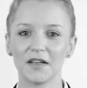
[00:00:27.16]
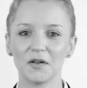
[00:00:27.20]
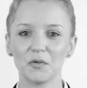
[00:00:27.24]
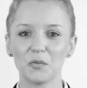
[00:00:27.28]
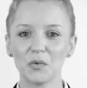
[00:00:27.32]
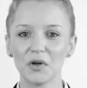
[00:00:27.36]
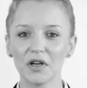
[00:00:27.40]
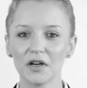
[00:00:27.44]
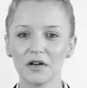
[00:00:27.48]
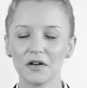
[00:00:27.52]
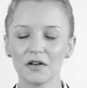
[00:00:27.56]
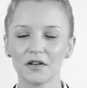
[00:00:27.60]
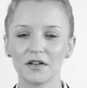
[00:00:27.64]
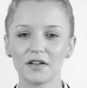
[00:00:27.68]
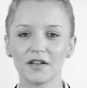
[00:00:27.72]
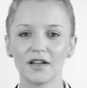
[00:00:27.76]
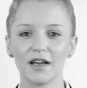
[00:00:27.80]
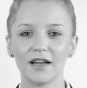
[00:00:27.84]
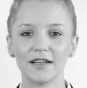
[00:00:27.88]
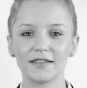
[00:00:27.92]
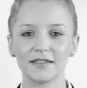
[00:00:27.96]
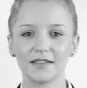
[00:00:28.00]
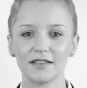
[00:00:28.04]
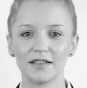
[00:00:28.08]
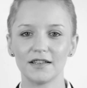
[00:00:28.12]
and we are
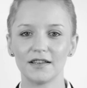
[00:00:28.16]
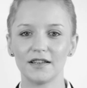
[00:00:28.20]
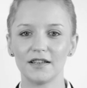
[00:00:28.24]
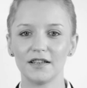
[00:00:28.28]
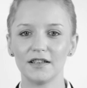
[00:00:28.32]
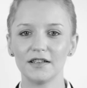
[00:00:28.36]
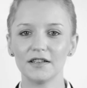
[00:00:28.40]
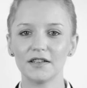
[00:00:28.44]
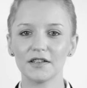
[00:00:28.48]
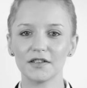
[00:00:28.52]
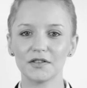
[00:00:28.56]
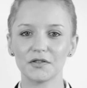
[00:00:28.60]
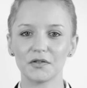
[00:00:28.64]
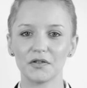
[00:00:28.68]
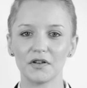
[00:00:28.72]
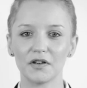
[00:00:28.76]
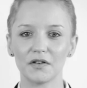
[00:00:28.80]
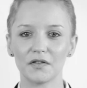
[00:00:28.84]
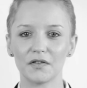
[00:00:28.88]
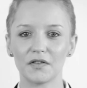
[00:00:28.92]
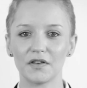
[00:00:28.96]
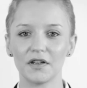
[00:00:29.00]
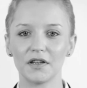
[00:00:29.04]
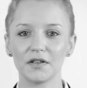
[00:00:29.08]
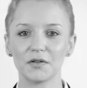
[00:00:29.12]
organizing the Industry of
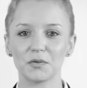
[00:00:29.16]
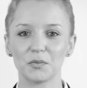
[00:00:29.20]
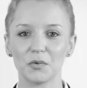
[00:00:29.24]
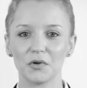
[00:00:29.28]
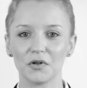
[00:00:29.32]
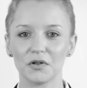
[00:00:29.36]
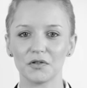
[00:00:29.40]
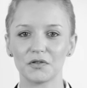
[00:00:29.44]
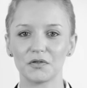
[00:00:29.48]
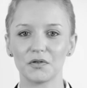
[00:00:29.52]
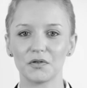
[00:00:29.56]
Things World